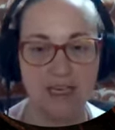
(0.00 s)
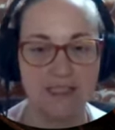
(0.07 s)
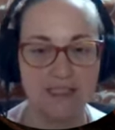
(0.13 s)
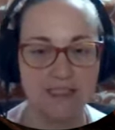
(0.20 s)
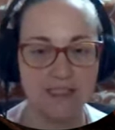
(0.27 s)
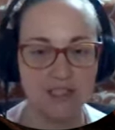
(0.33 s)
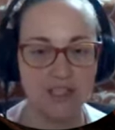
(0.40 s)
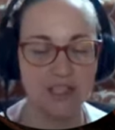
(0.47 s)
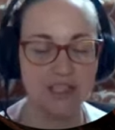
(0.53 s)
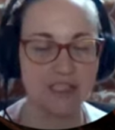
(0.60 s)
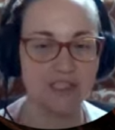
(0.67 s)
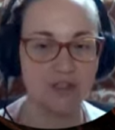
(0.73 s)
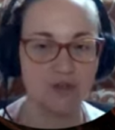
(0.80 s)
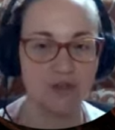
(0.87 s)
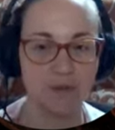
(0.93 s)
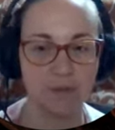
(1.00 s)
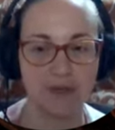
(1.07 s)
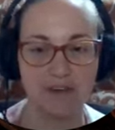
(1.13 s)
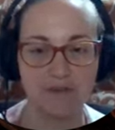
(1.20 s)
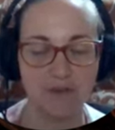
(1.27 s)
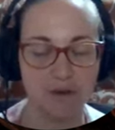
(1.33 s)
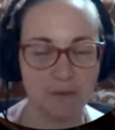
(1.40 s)
And dinner is corned
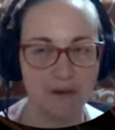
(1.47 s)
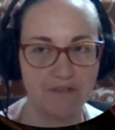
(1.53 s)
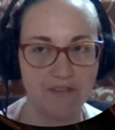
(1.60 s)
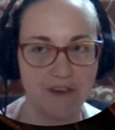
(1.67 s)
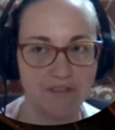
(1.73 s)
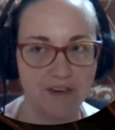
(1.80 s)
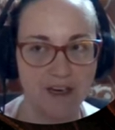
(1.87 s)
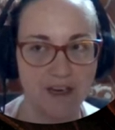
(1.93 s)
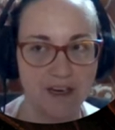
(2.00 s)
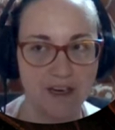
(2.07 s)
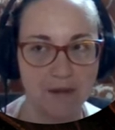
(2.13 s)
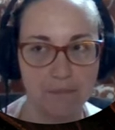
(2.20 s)
beef, one of my favorite